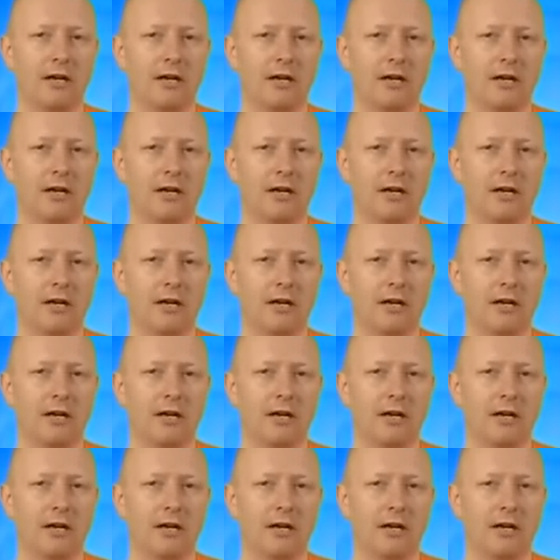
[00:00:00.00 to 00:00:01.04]
One
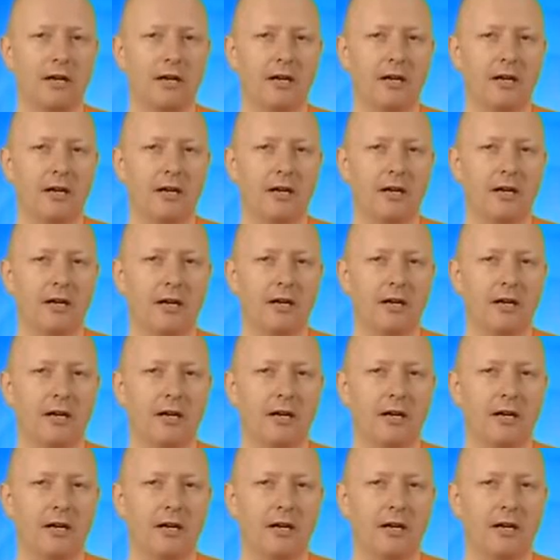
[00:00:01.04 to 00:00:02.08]
way of
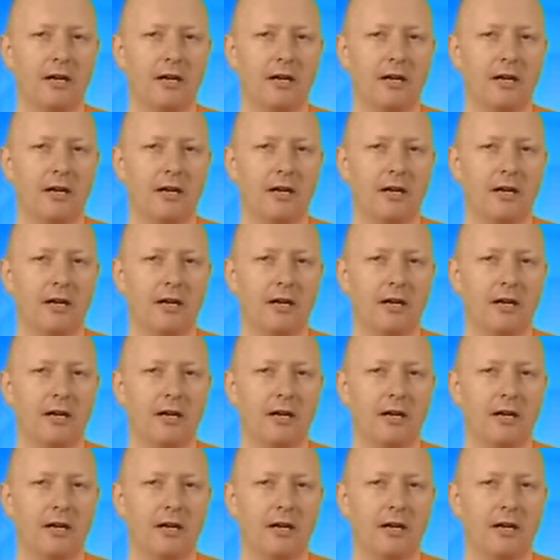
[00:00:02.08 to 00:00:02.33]
solving